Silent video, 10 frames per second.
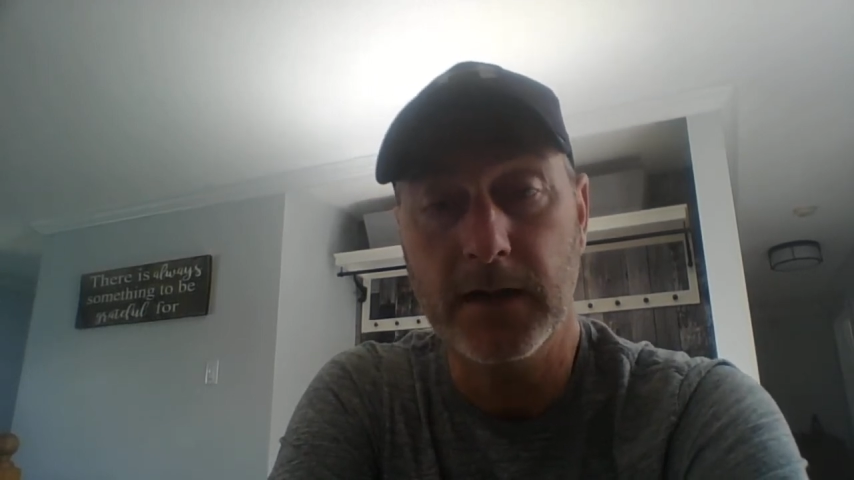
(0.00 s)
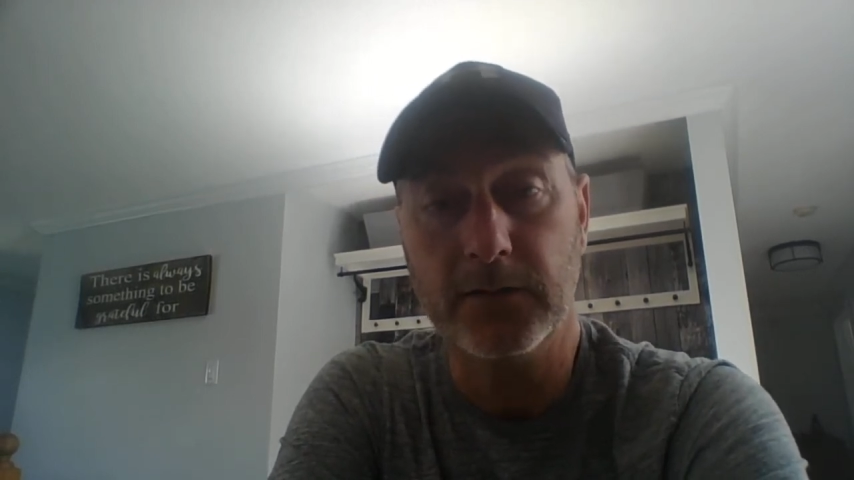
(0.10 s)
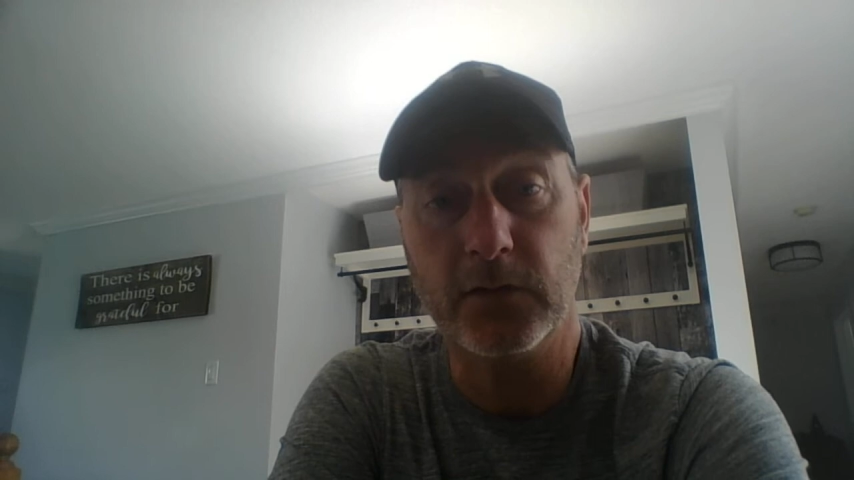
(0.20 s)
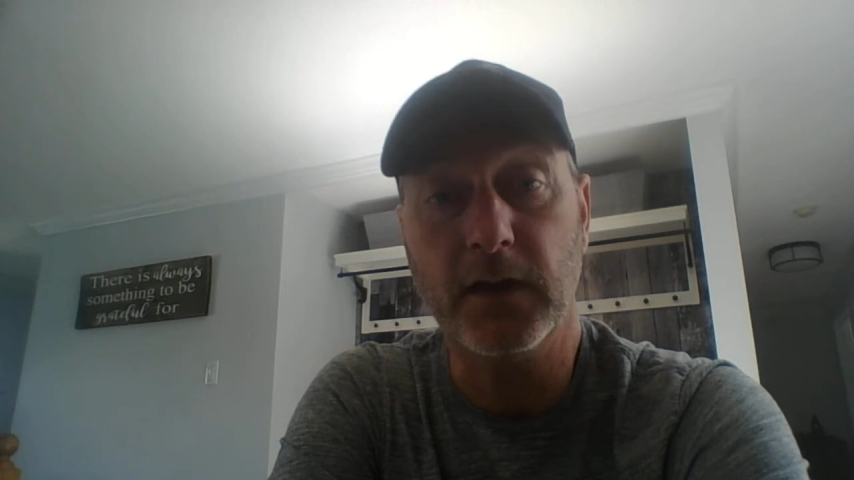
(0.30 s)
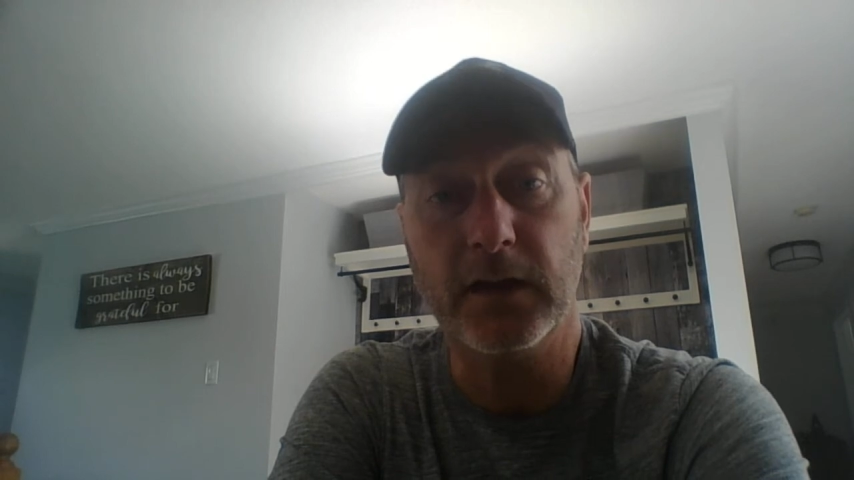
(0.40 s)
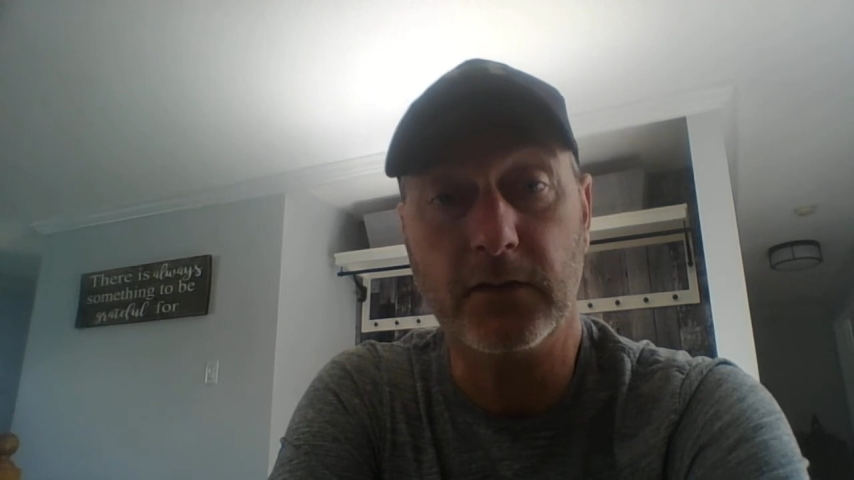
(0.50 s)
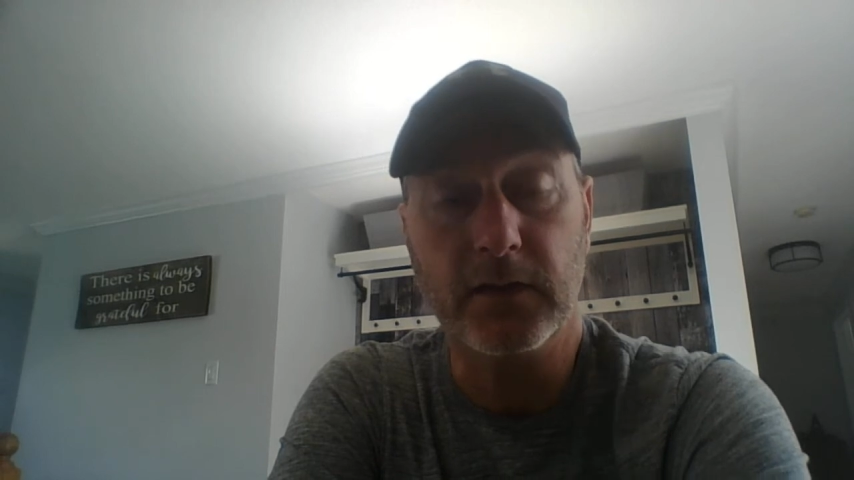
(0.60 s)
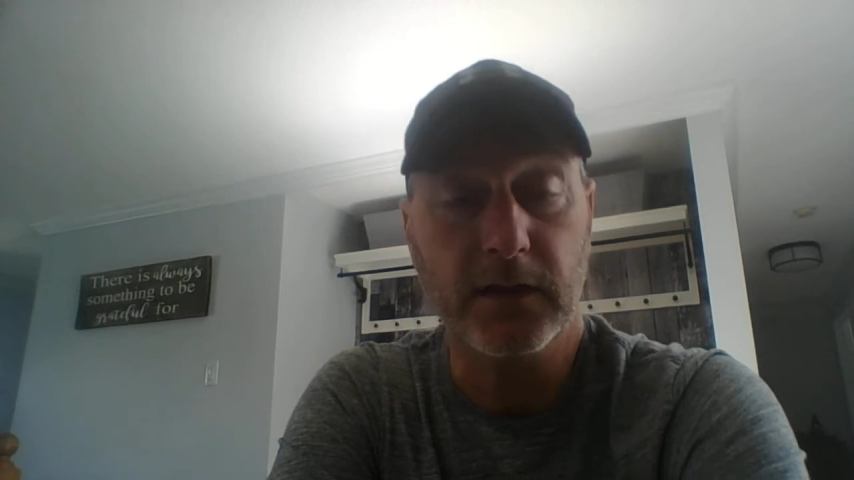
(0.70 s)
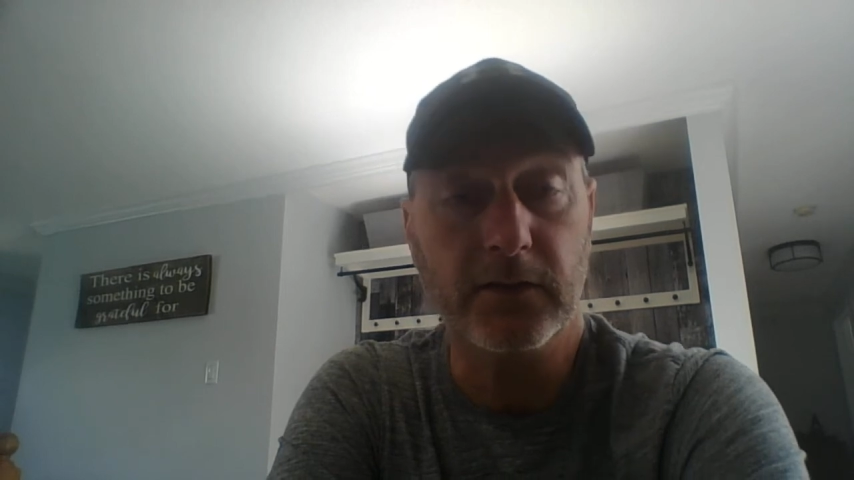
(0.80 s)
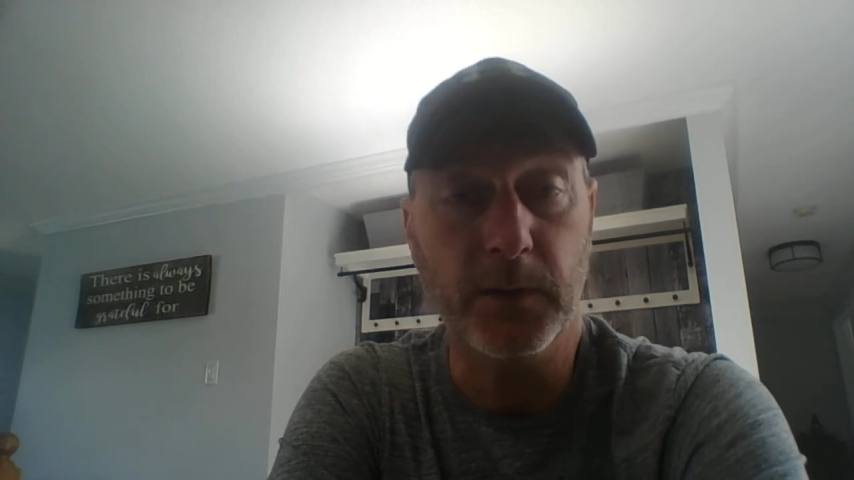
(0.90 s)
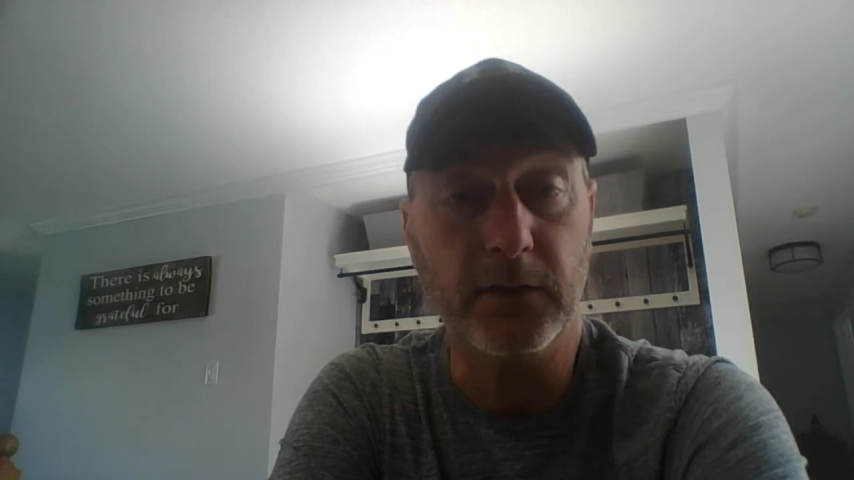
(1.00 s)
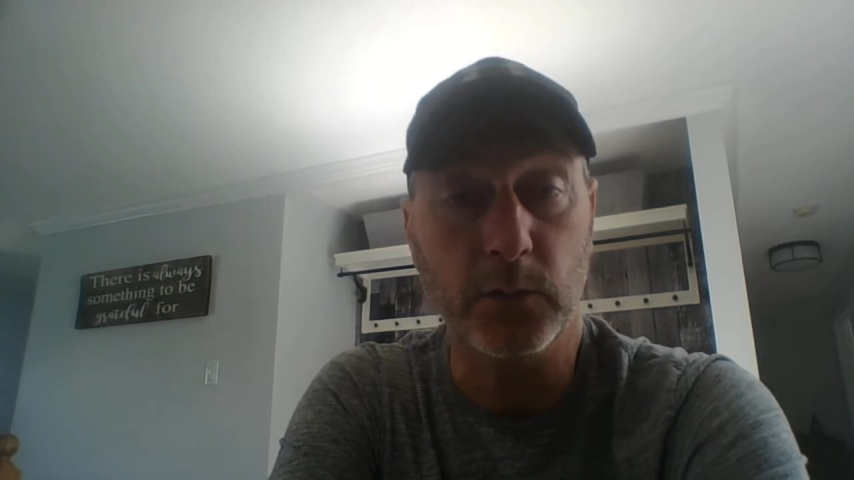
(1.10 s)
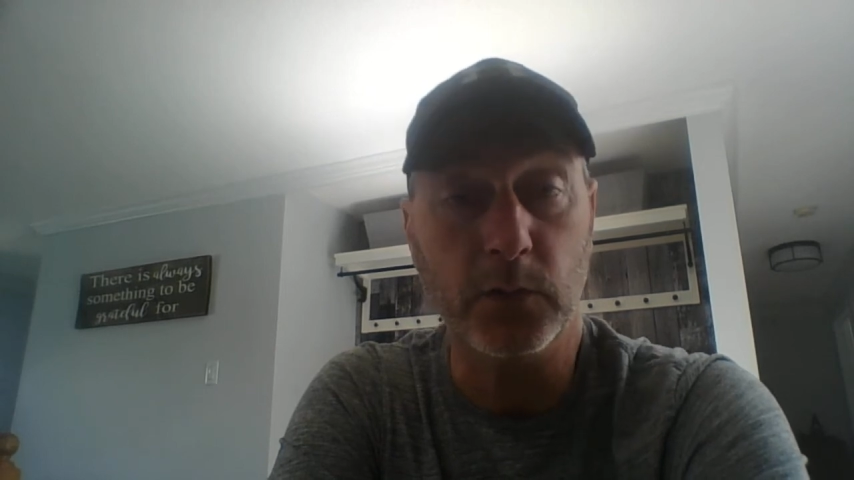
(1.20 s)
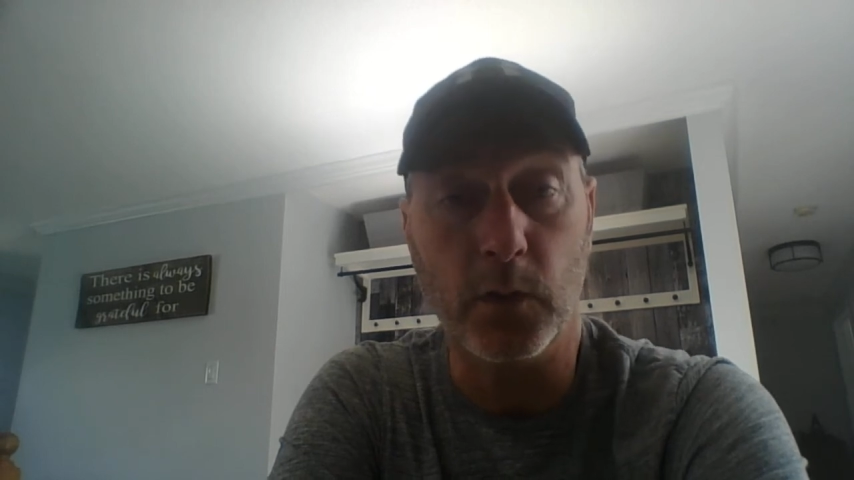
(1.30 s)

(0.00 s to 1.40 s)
So that's basically what